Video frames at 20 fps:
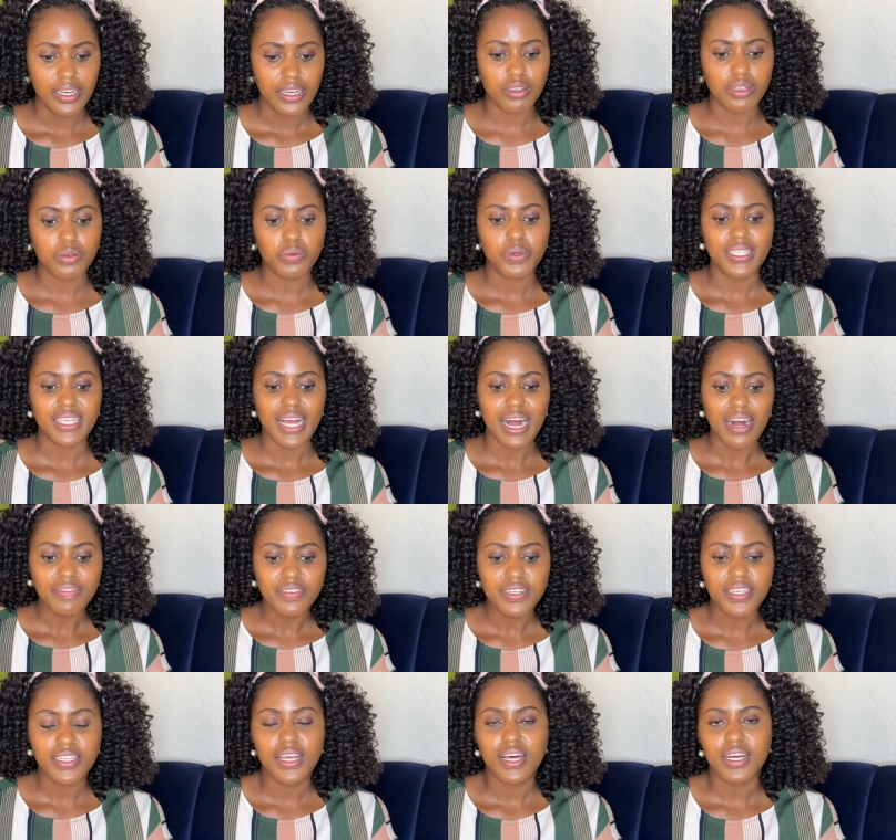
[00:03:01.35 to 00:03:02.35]
It was
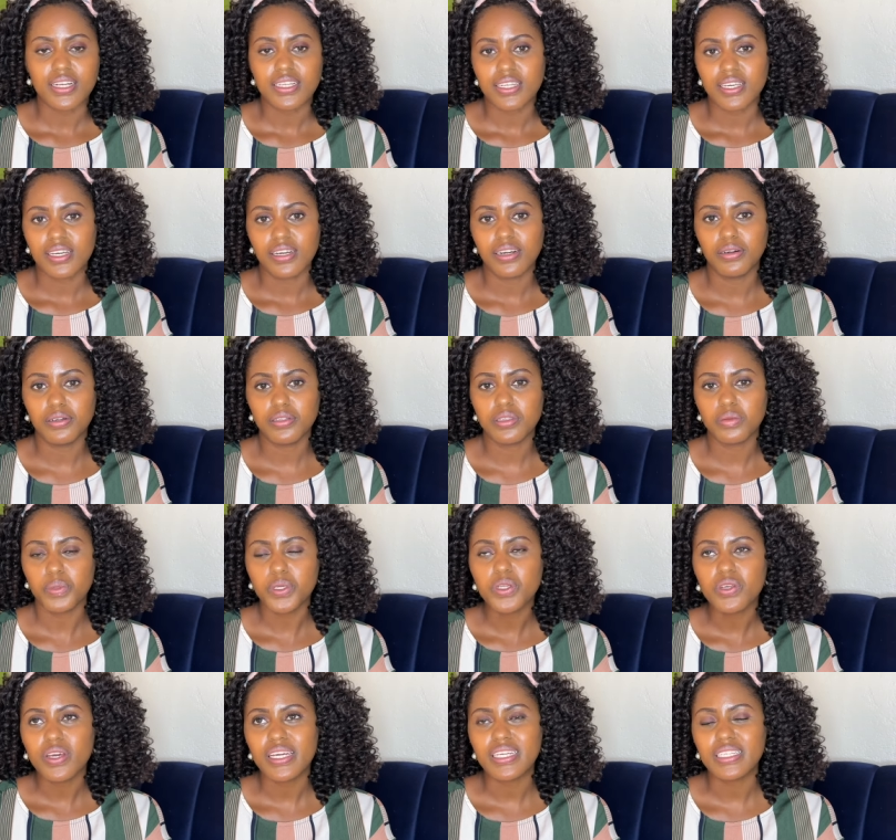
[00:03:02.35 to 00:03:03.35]
after that
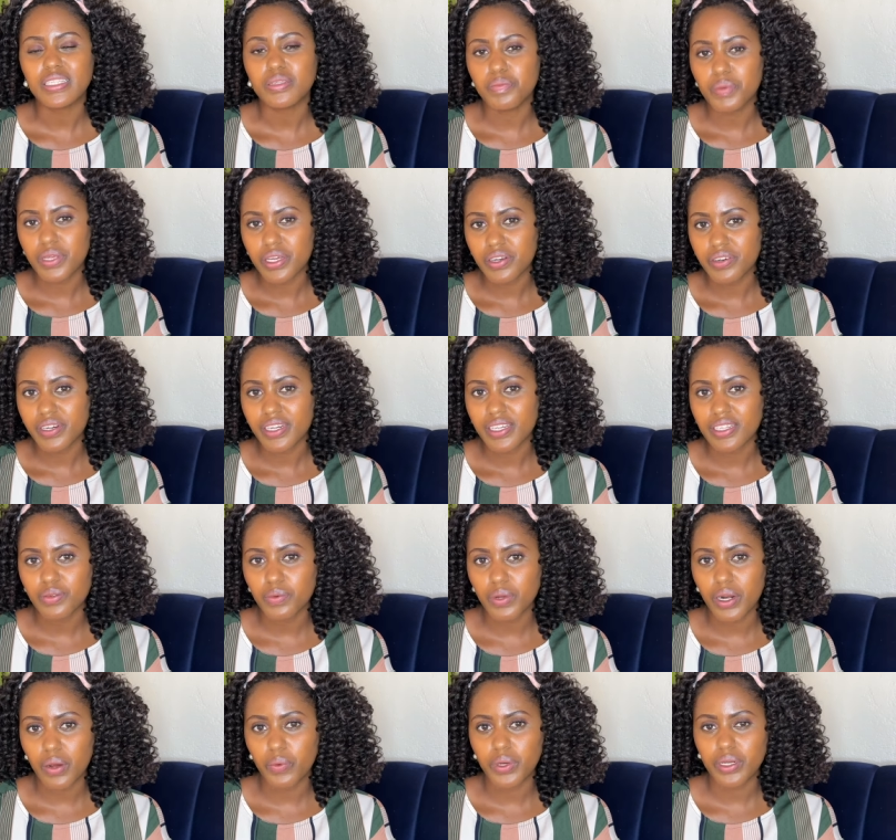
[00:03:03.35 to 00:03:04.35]
hospital experience
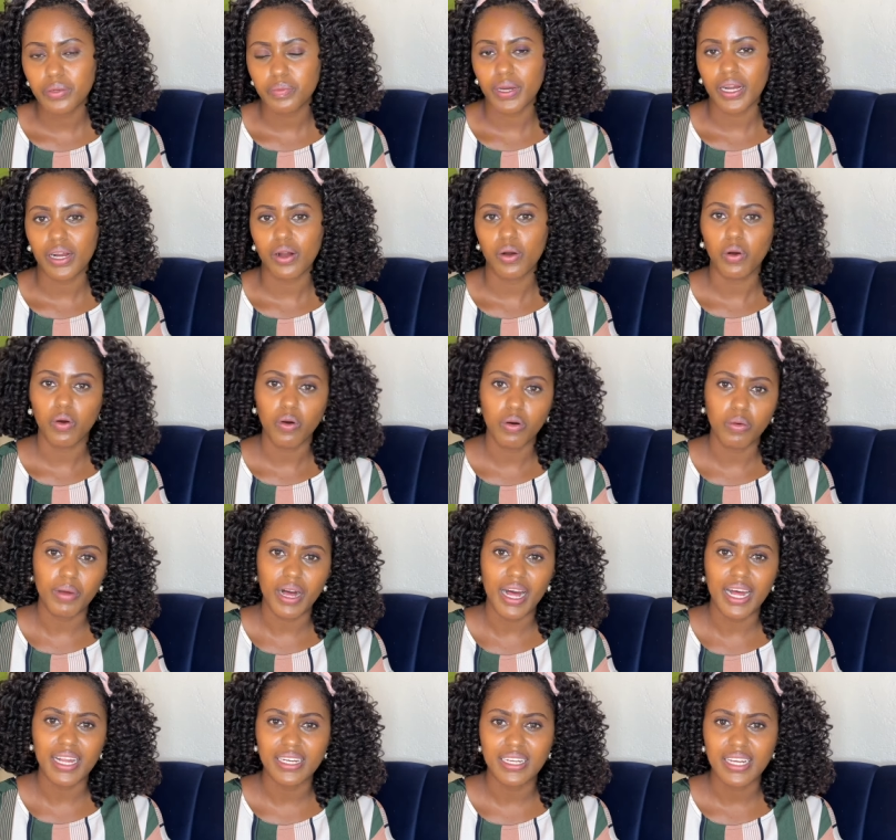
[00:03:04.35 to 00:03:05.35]
when I went back home
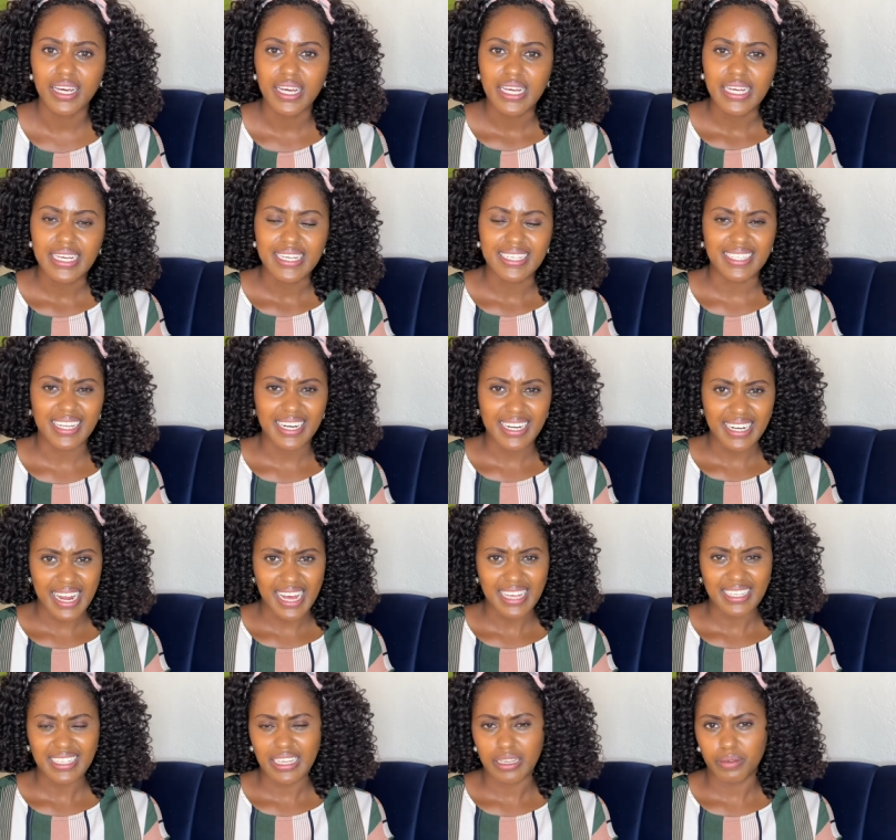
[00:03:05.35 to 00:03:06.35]
and started
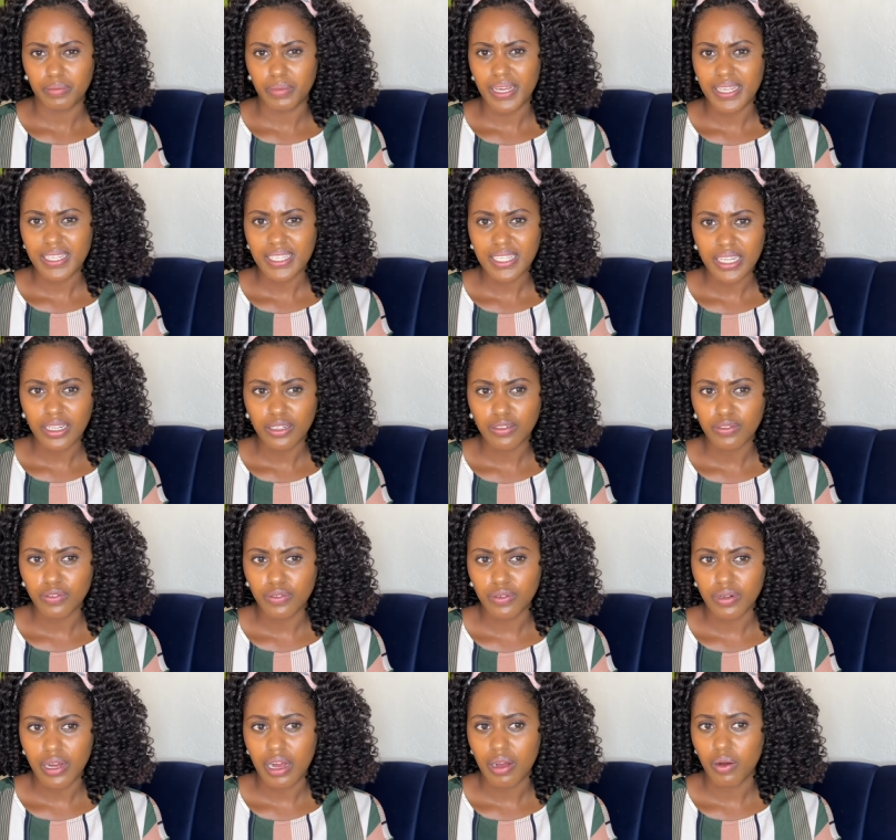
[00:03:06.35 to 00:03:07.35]
asking myself,
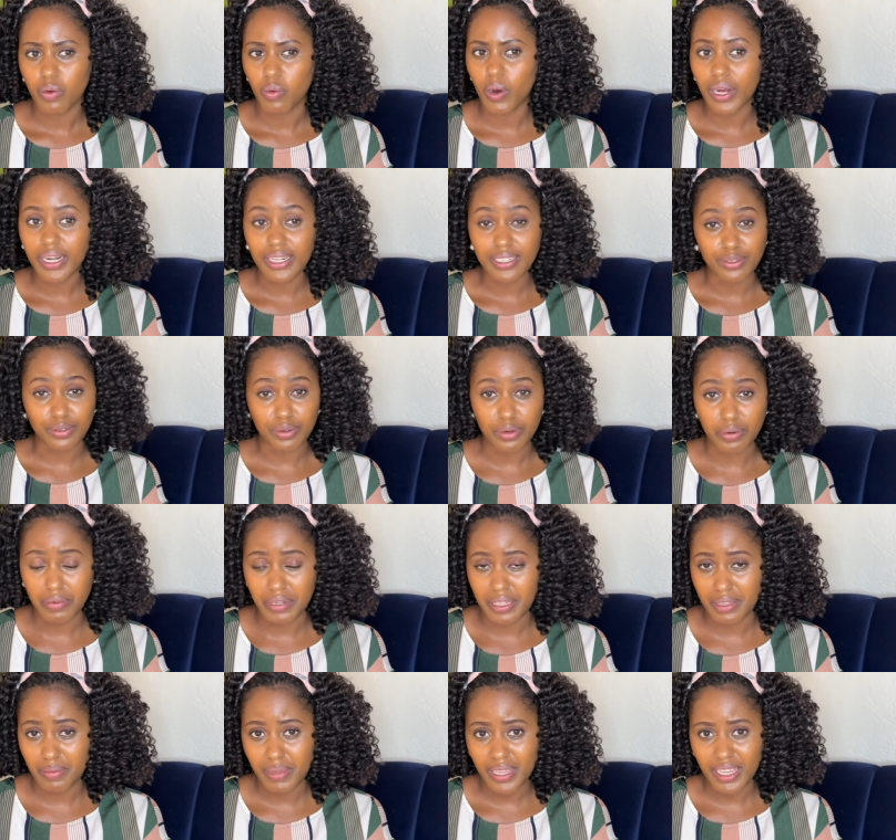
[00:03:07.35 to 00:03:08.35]
what is wrong
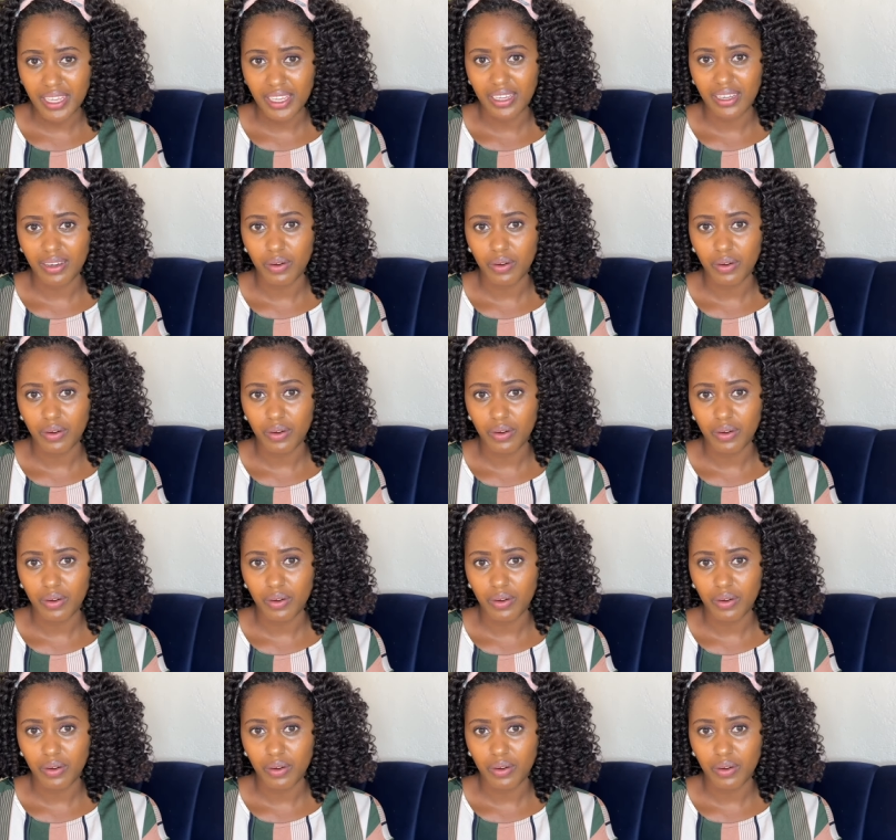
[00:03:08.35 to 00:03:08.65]
with me?